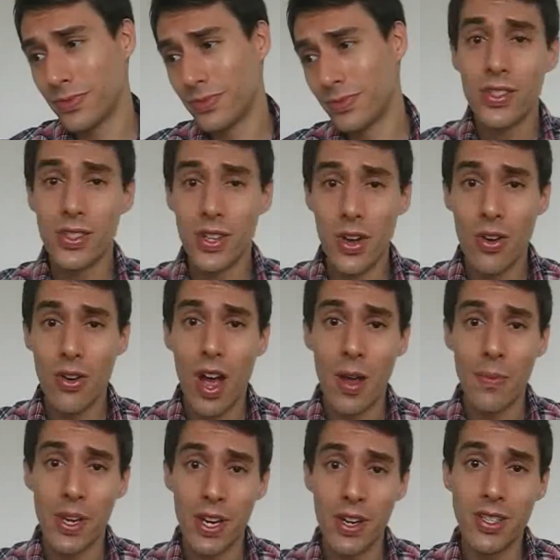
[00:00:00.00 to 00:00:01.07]
So
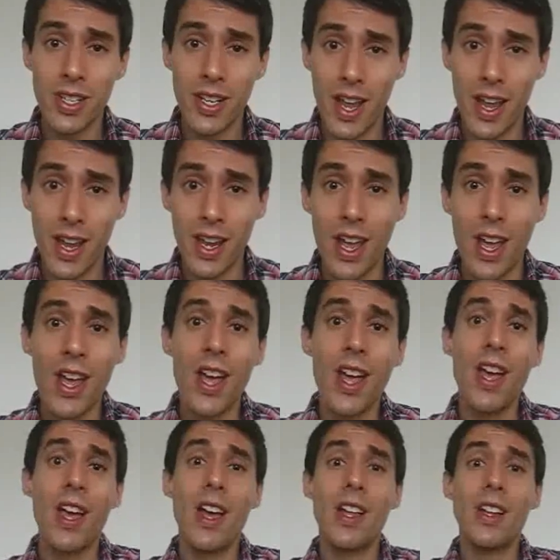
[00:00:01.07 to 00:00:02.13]
I'm here today
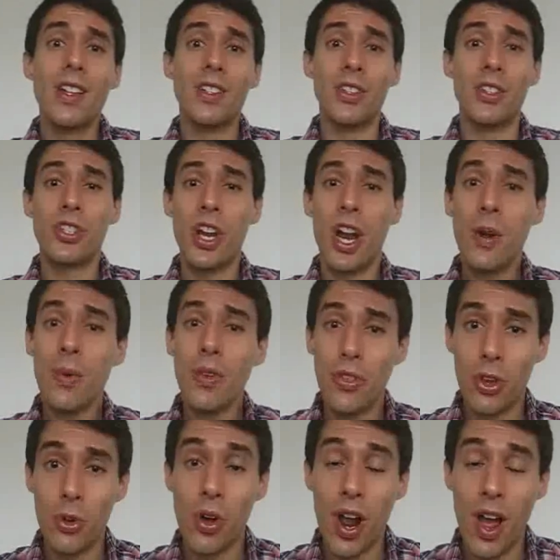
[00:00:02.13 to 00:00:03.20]
to share with
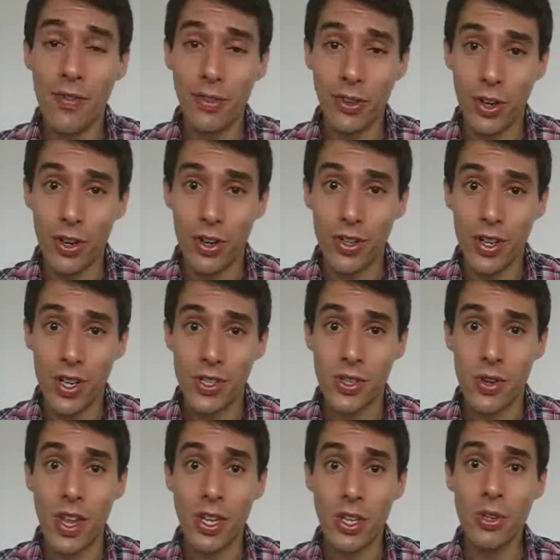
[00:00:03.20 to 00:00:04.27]
you what I've learned
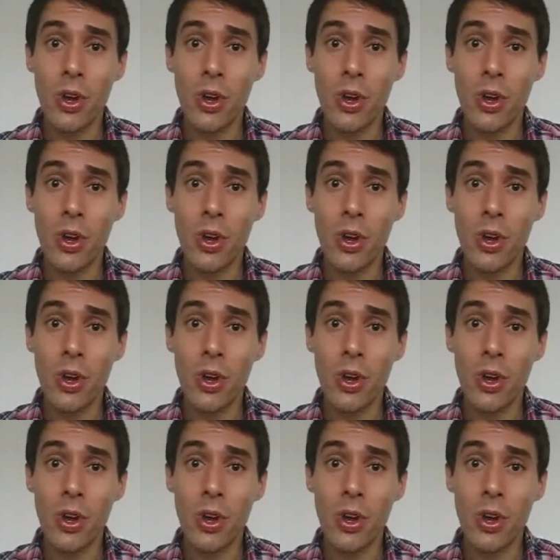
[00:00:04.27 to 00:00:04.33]
so that you